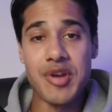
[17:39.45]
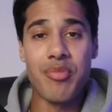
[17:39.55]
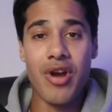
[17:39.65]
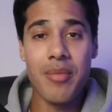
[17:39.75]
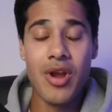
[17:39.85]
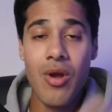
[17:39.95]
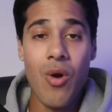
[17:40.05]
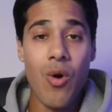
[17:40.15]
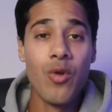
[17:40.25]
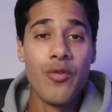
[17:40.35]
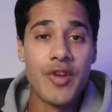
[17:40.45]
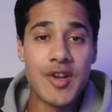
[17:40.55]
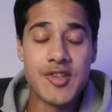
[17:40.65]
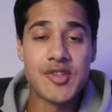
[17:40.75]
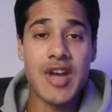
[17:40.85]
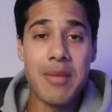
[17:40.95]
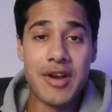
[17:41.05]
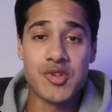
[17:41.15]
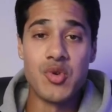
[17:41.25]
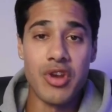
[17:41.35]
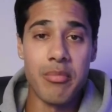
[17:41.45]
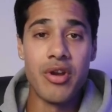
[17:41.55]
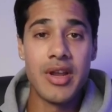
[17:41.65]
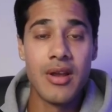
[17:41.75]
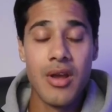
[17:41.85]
prompt. All of it is inside my school community.